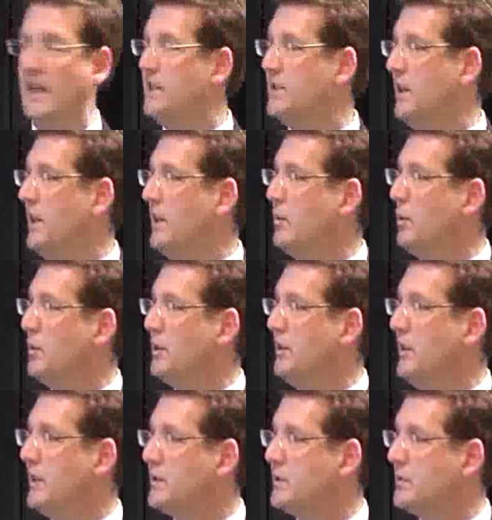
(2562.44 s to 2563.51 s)
is equal to
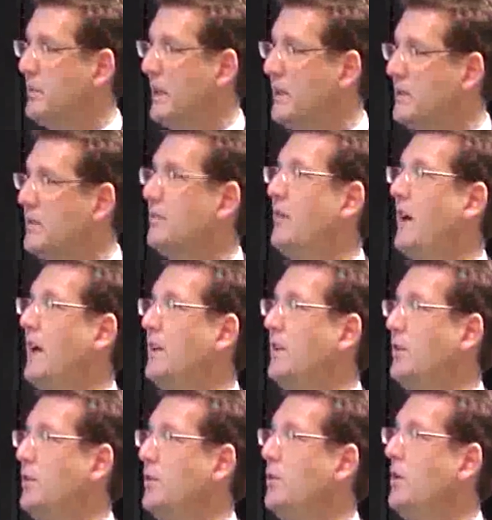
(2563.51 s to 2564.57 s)
the expected
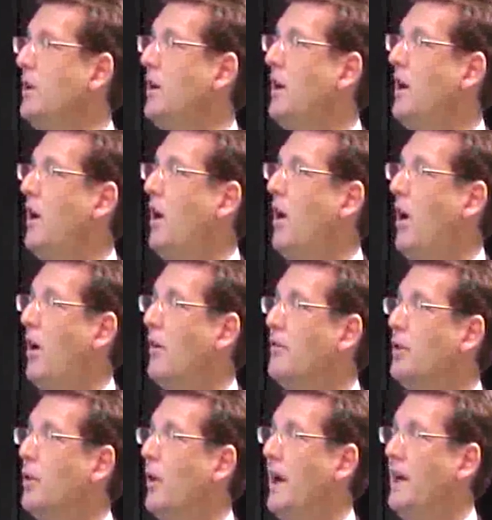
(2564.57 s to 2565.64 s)
value
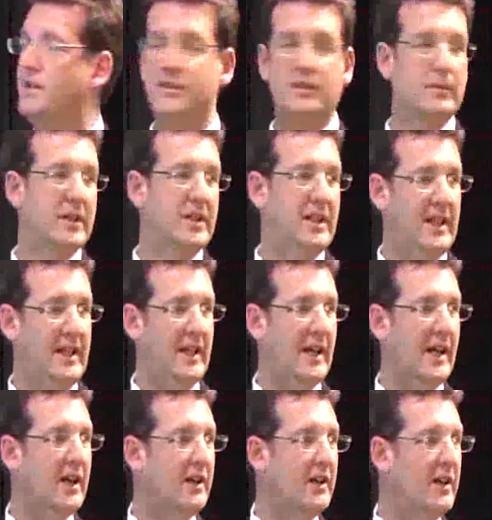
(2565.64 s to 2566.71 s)
of your estimate
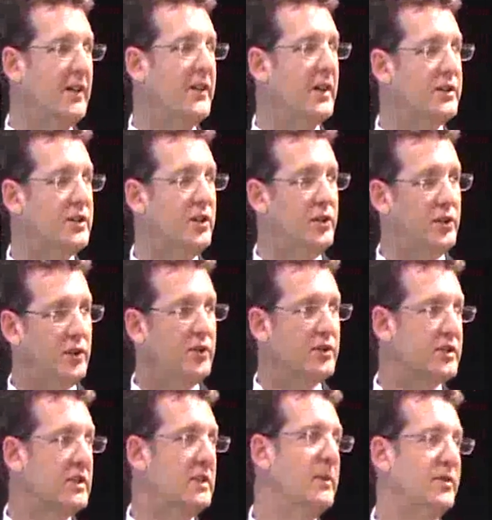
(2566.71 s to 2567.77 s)
here that you
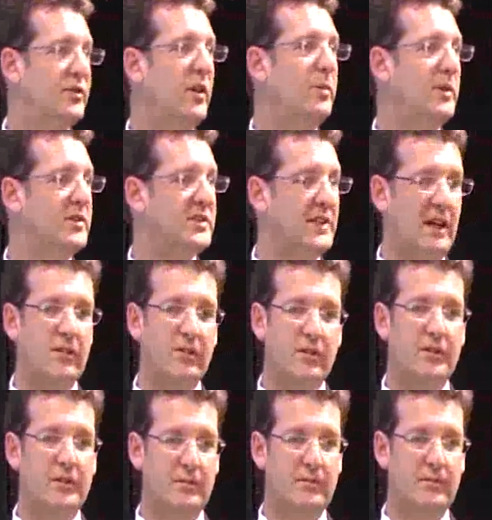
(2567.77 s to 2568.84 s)
used in the Metropolis
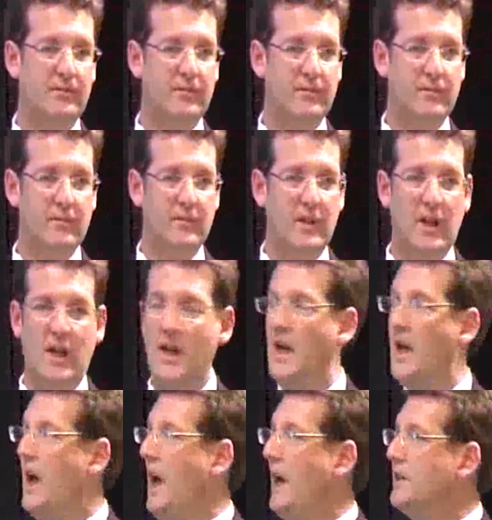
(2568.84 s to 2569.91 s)
algorithm.
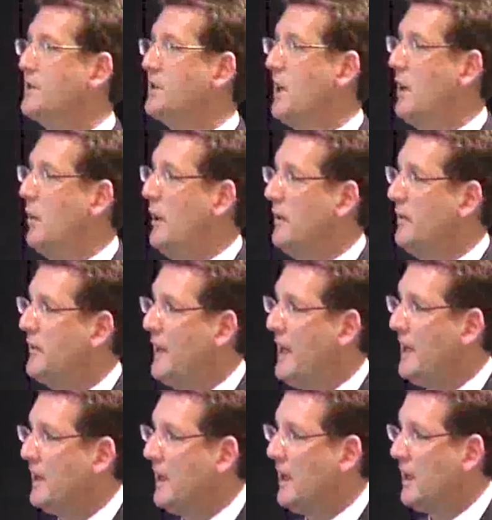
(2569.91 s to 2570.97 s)
And so if
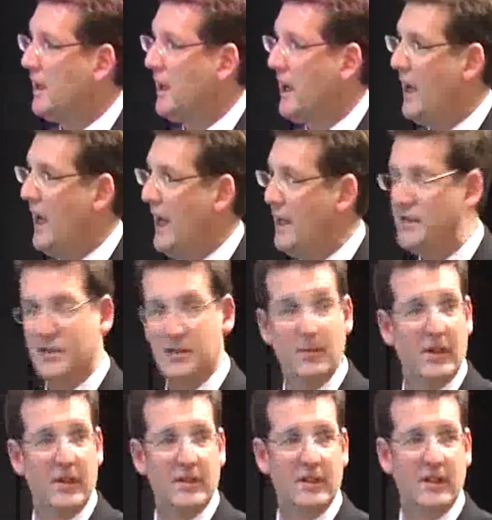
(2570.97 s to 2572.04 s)
that
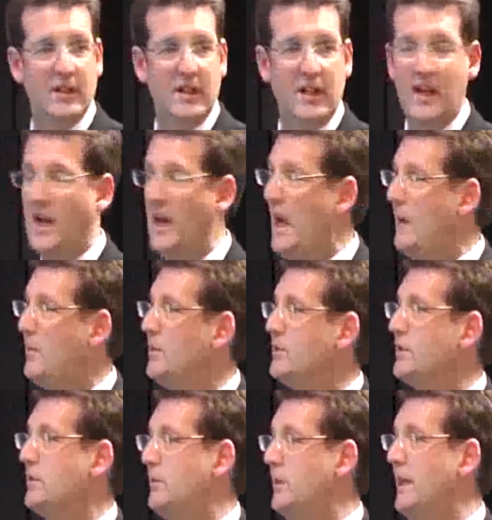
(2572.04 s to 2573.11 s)
estimate
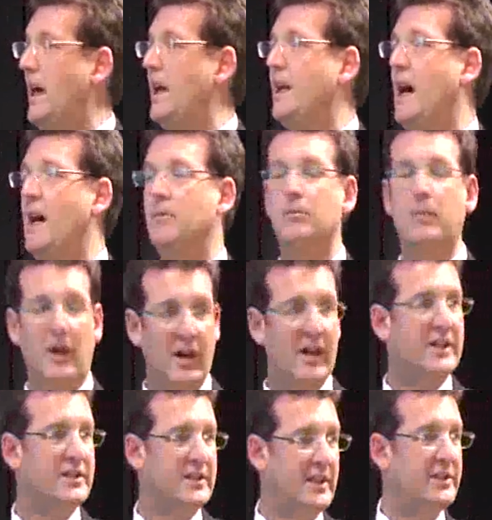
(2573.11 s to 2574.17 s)
happens to be an
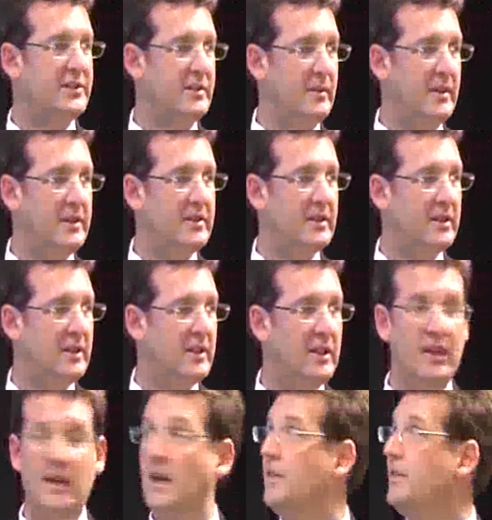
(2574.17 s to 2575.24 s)
unbiased estimate,
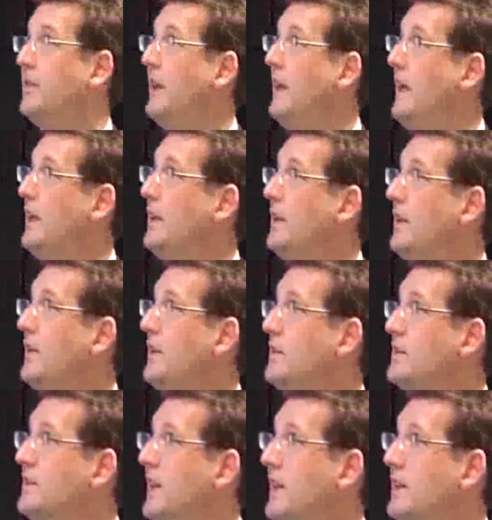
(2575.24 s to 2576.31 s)
then this